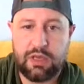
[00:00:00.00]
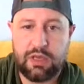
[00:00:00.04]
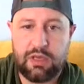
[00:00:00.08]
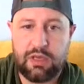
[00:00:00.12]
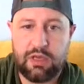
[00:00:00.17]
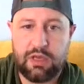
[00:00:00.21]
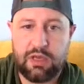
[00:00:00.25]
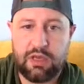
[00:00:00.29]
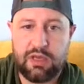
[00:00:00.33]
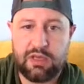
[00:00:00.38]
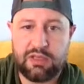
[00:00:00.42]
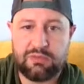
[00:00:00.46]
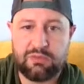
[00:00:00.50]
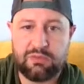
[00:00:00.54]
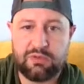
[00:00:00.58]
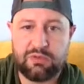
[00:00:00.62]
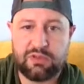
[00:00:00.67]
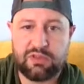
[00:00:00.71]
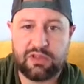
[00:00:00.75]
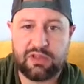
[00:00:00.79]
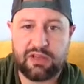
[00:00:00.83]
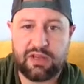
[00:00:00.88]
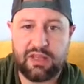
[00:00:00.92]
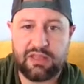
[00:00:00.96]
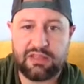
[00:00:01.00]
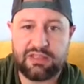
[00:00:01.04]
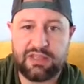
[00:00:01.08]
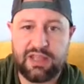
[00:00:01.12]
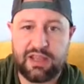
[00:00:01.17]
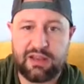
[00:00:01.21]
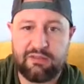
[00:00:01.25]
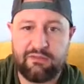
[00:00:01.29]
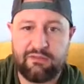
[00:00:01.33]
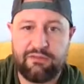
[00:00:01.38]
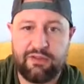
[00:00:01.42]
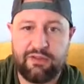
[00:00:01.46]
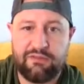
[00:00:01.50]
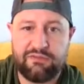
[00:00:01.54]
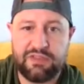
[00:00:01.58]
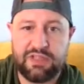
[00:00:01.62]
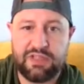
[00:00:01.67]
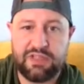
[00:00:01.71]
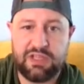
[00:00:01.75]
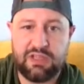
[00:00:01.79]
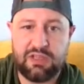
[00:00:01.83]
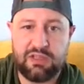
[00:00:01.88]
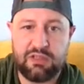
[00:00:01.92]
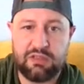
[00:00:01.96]
we're looking at second
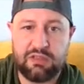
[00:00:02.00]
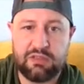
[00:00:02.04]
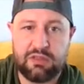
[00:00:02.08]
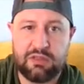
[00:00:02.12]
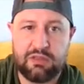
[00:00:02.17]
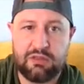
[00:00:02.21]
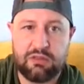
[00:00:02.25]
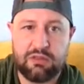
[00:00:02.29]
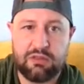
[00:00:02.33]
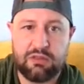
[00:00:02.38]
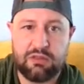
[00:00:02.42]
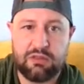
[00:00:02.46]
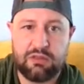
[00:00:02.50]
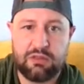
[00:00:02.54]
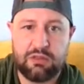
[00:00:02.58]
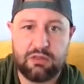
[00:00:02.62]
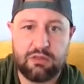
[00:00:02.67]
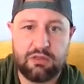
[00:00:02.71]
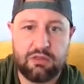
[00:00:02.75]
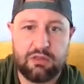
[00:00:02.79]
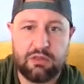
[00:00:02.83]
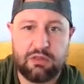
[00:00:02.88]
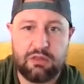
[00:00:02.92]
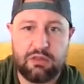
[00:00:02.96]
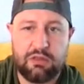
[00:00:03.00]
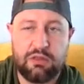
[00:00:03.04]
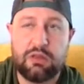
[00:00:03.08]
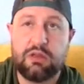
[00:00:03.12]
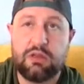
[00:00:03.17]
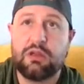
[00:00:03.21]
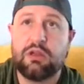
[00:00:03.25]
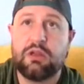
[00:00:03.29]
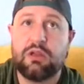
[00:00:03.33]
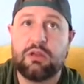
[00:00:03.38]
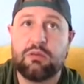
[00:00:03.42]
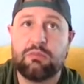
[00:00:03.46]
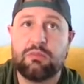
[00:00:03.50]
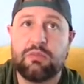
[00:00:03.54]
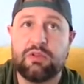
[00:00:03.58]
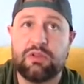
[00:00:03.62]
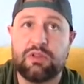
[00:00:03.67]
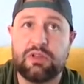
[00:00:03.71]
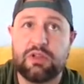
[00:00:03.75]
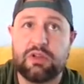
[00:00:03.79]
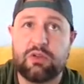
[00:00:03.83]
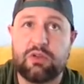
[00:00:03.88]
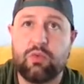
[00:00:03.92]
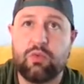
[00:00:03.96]
15.
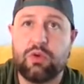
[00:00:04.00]
Malik